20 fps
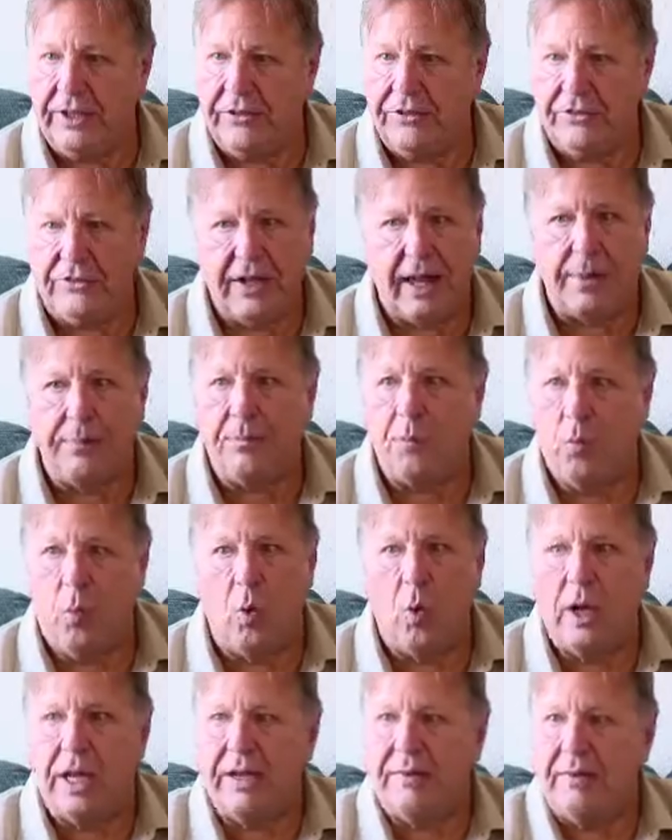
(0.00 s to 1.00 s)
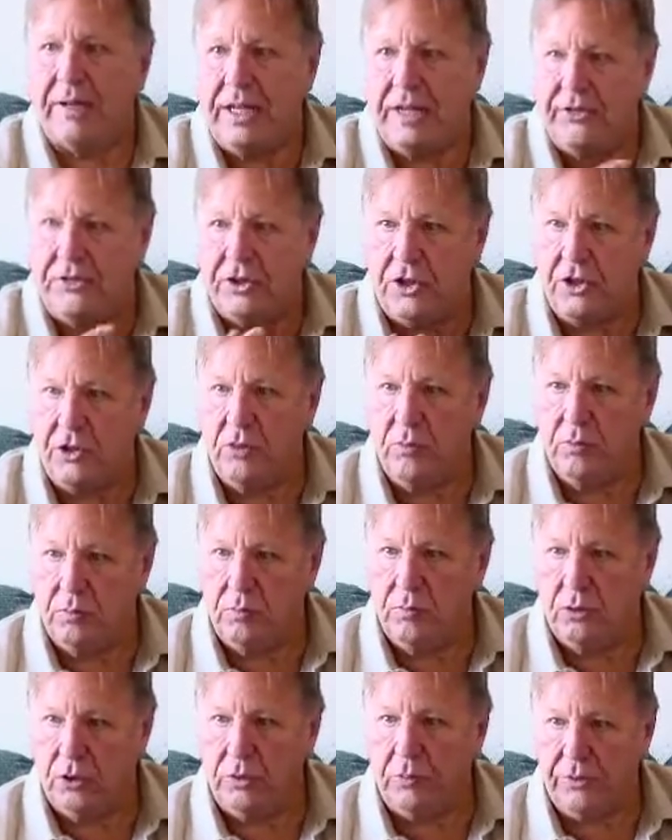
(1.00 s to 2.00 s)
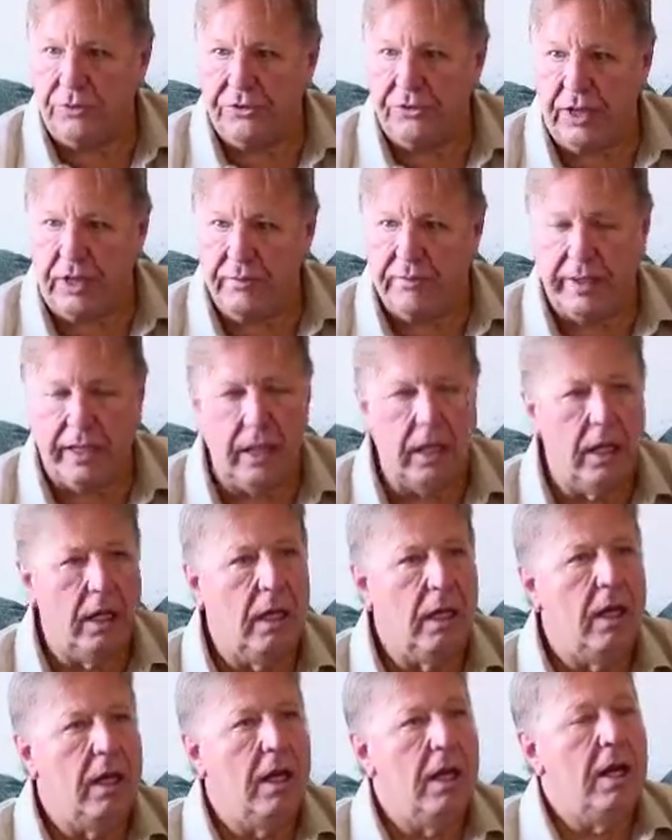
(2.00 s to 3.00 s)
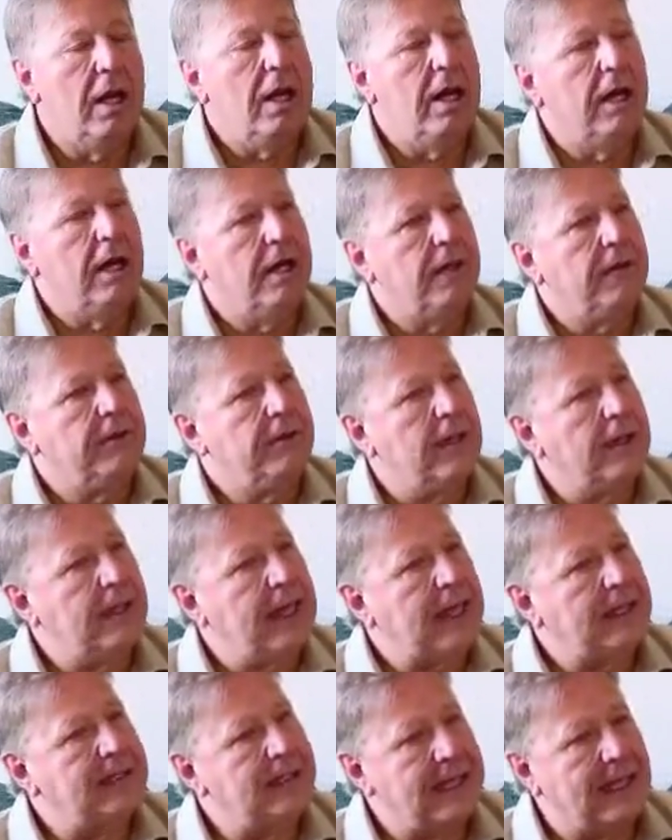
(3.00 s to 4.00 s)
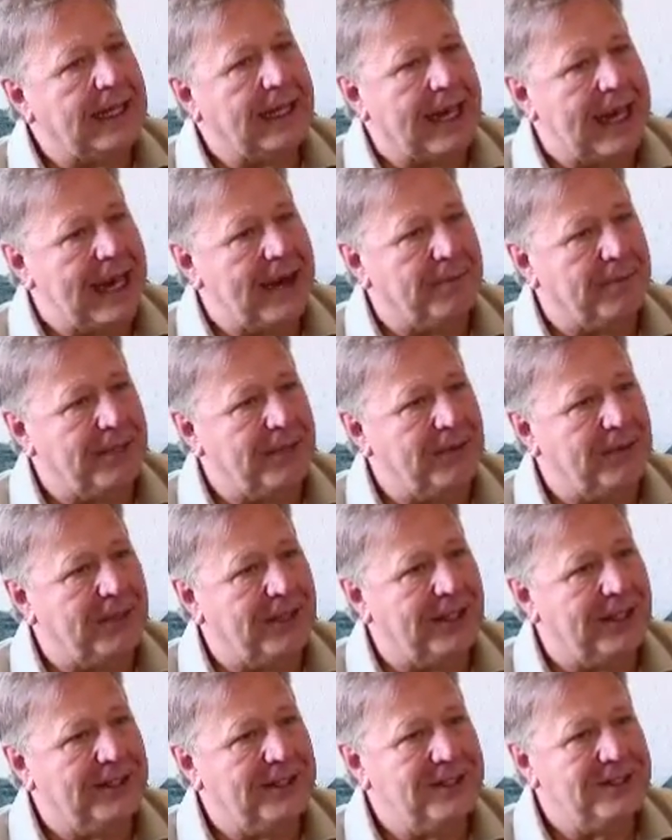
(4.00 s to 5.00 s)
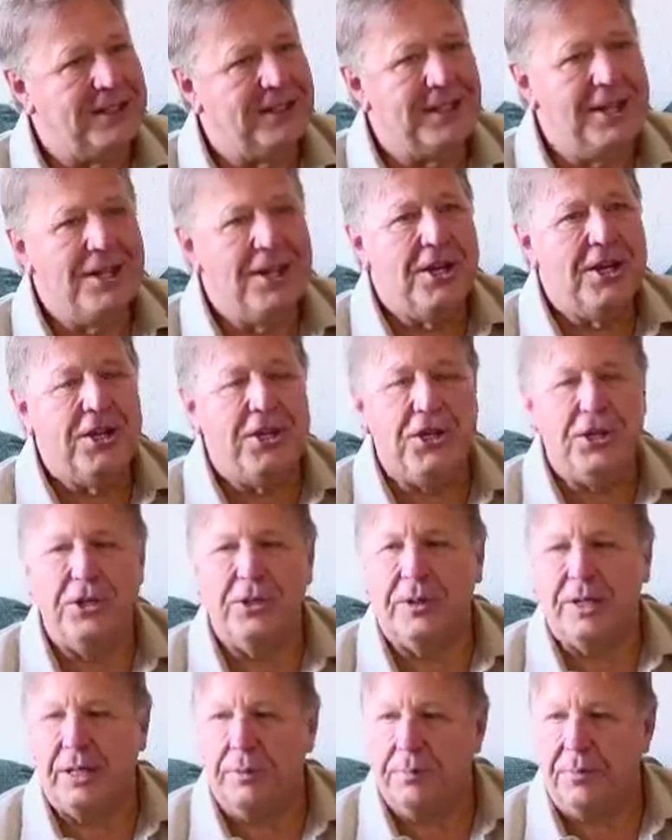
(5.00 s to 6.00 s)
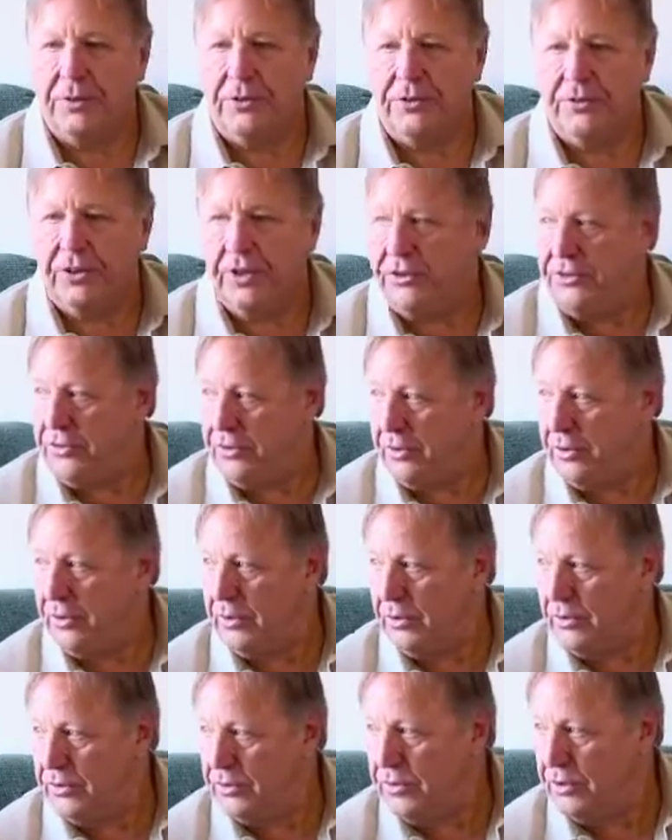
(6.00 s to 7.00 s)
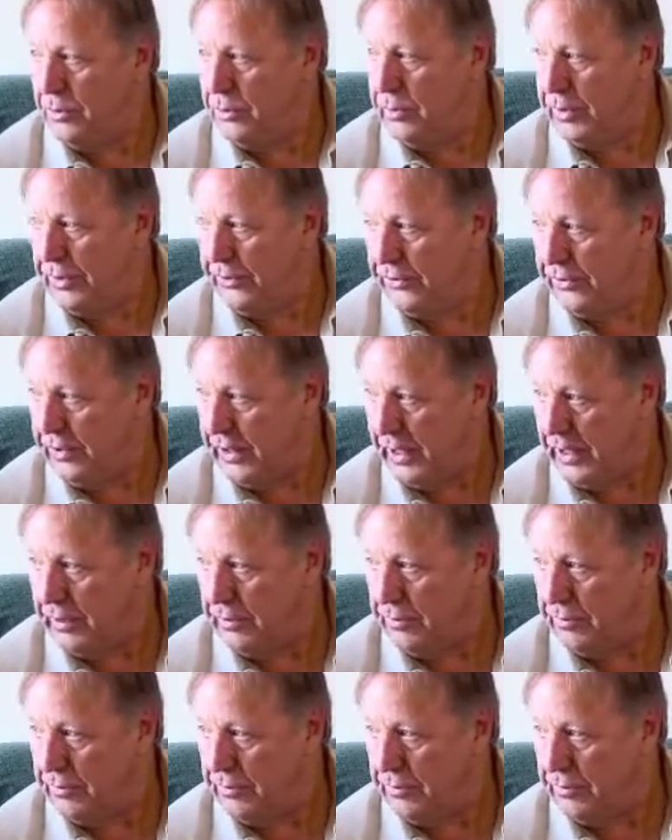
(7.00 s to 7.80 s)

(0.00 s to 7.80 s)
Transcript: accept whatever it is that you're receiving, the next thing that happens is you're in a position to receive.